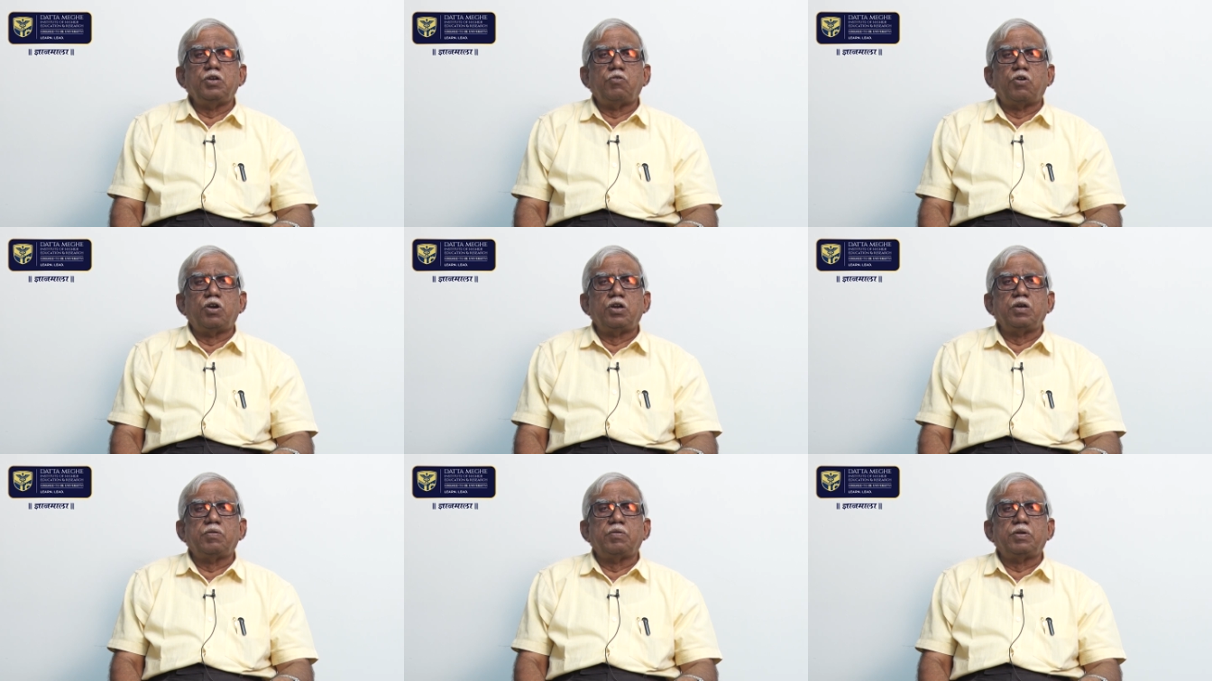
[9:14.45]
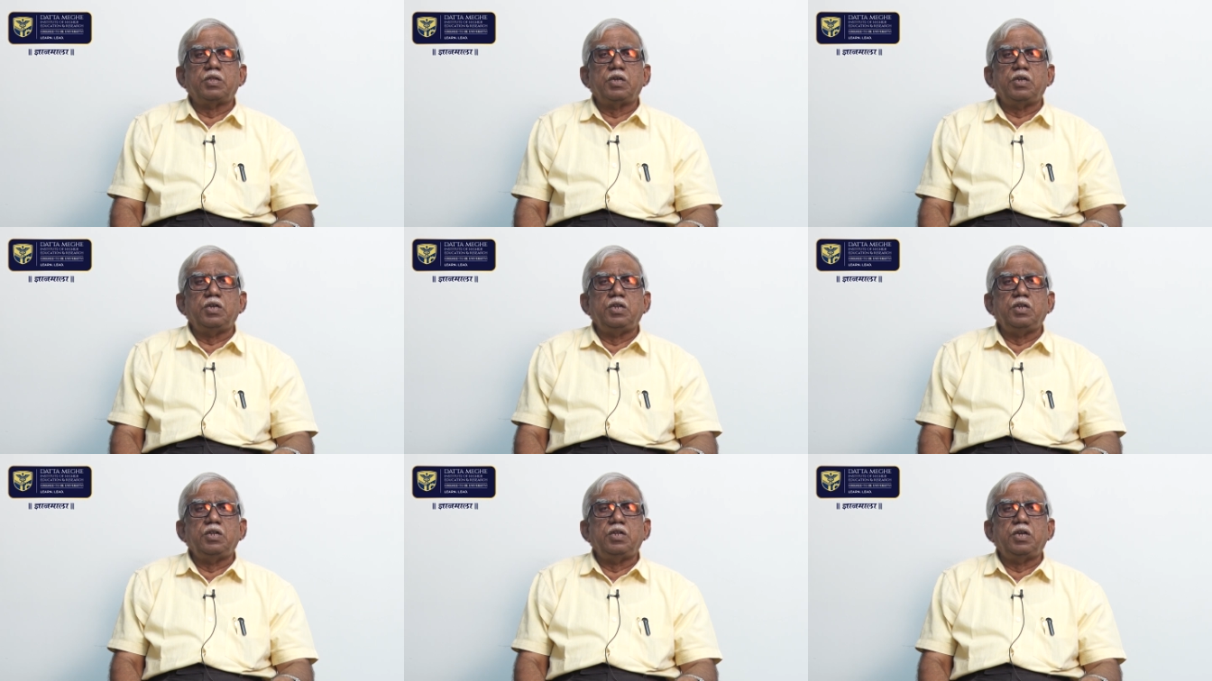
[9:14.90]
Whatever
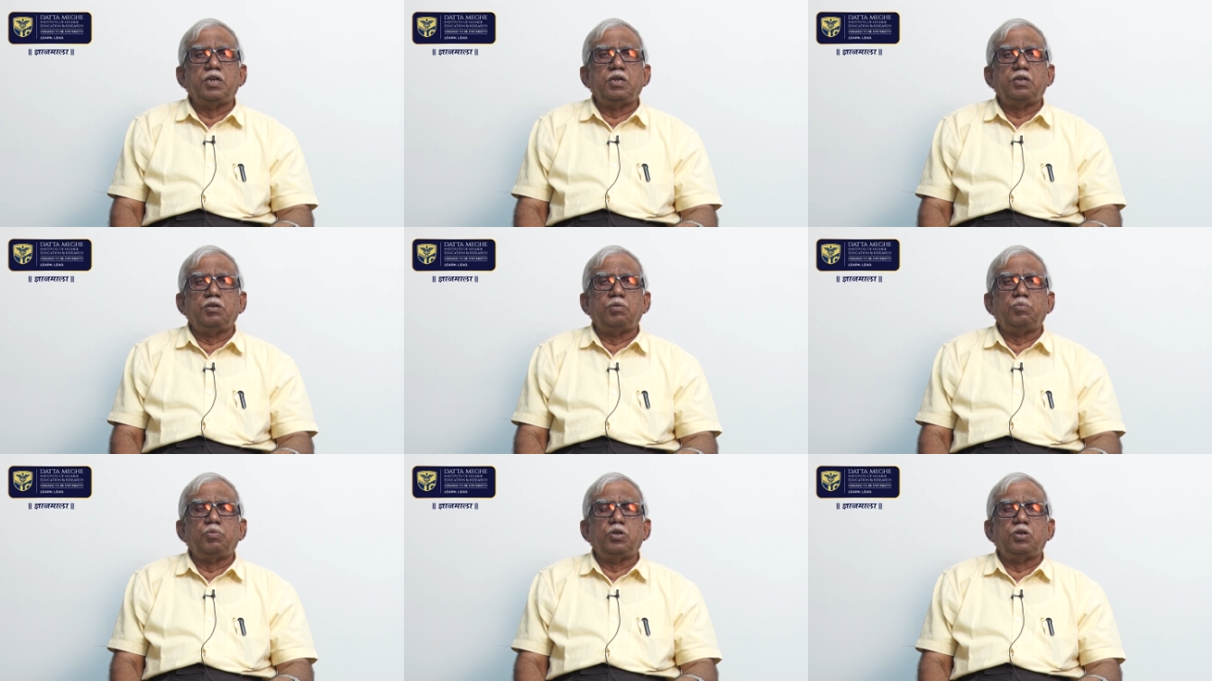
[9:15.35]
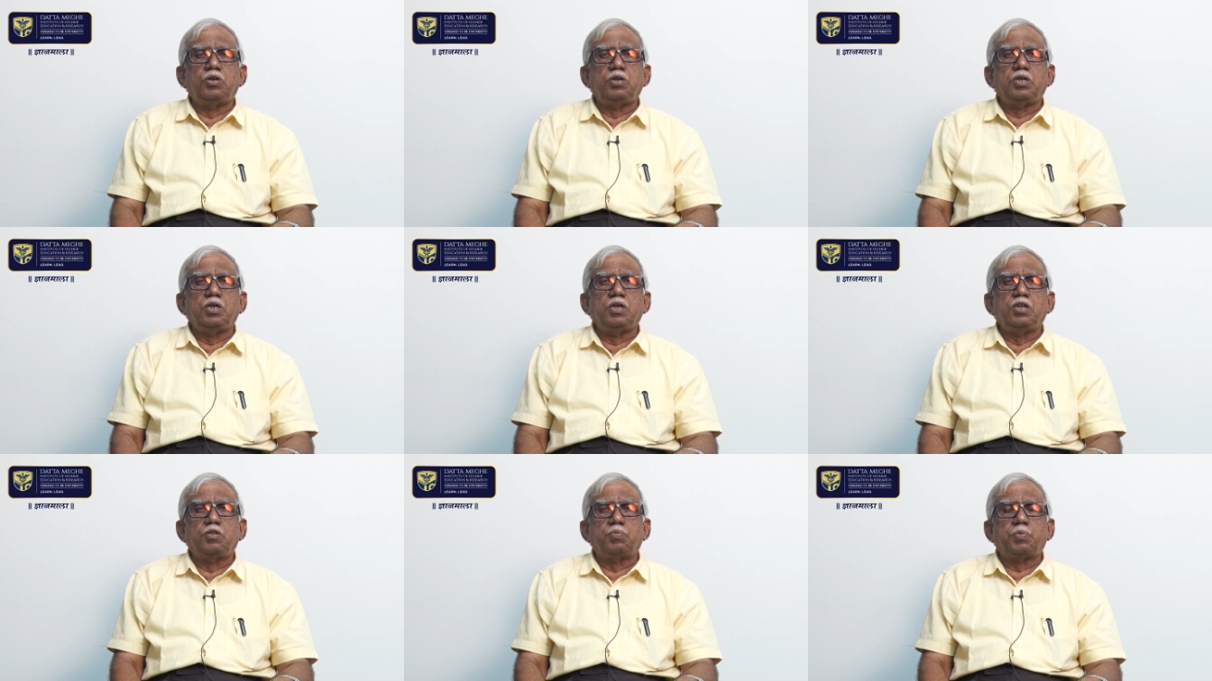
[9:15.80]
the innate
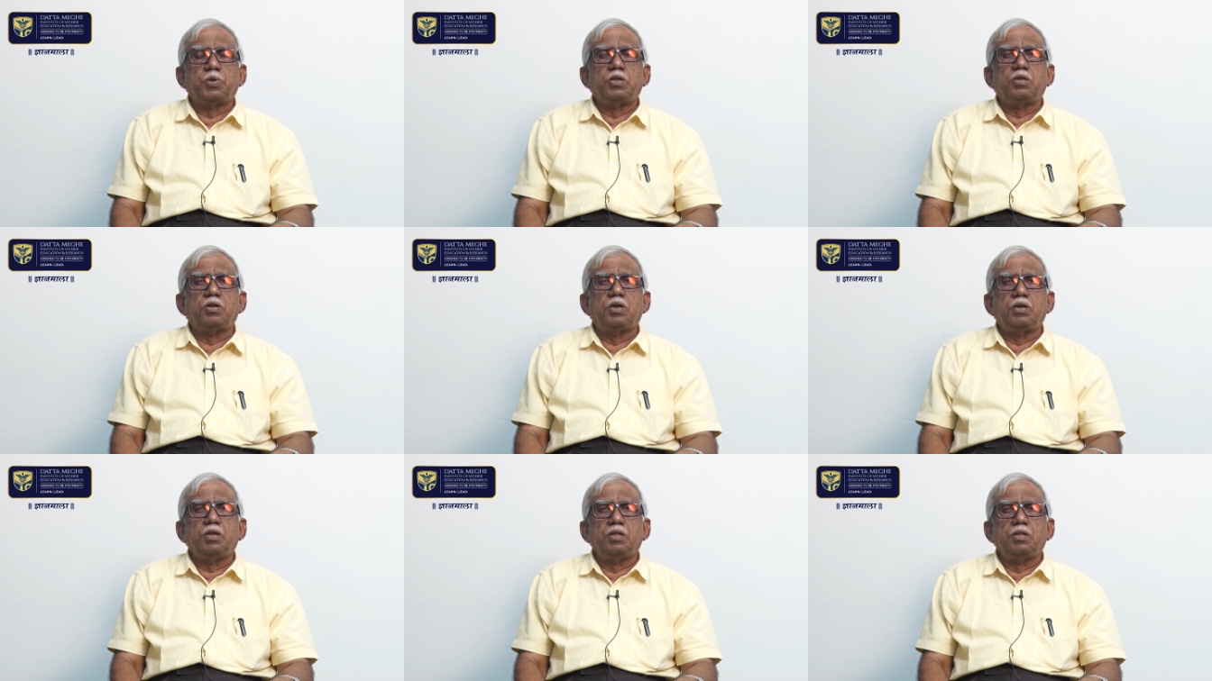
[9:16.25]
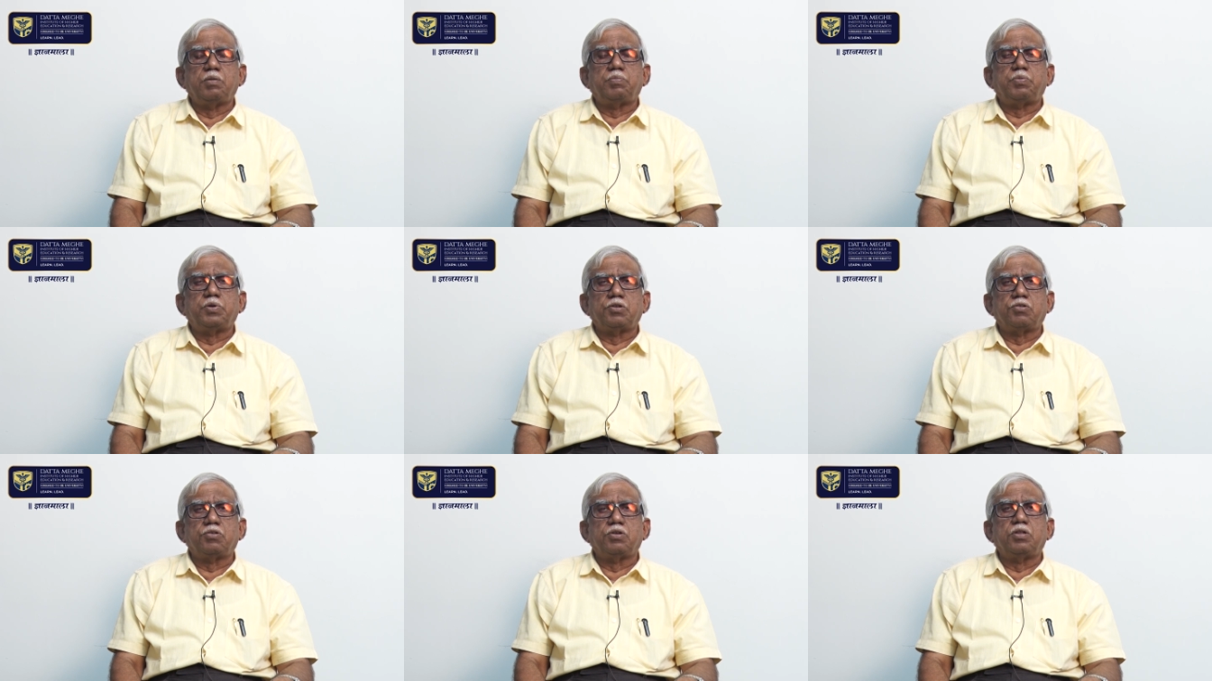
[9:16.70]
immunity is present in the
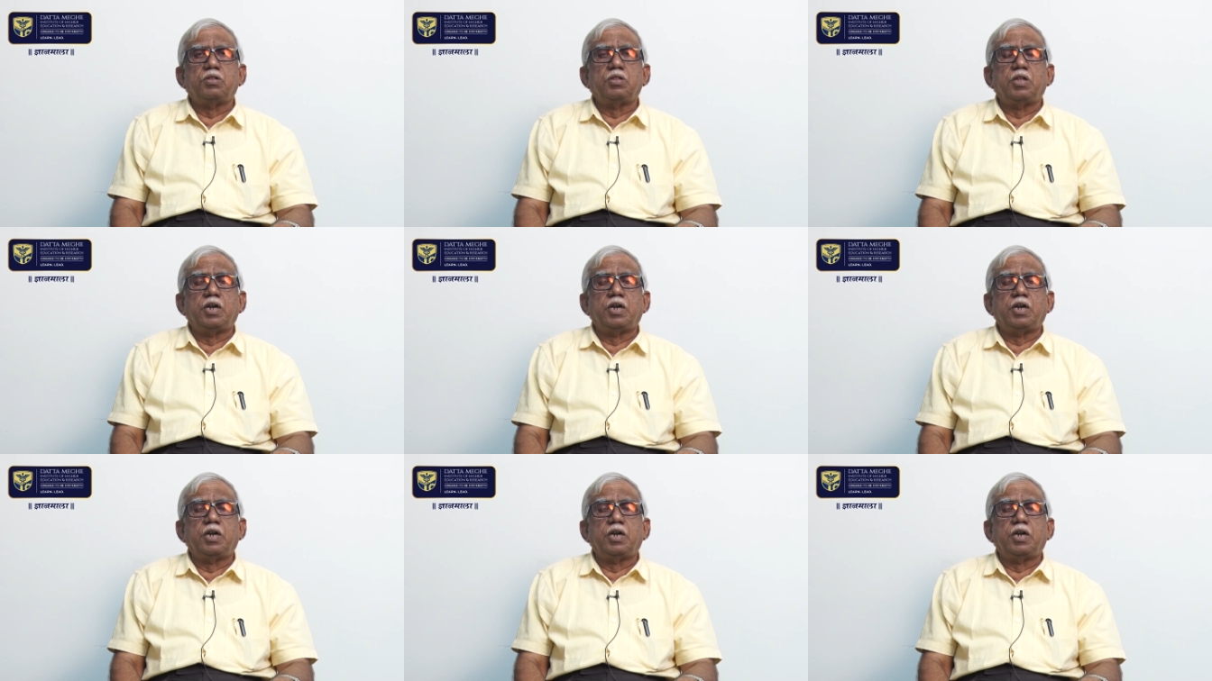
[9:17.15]
person,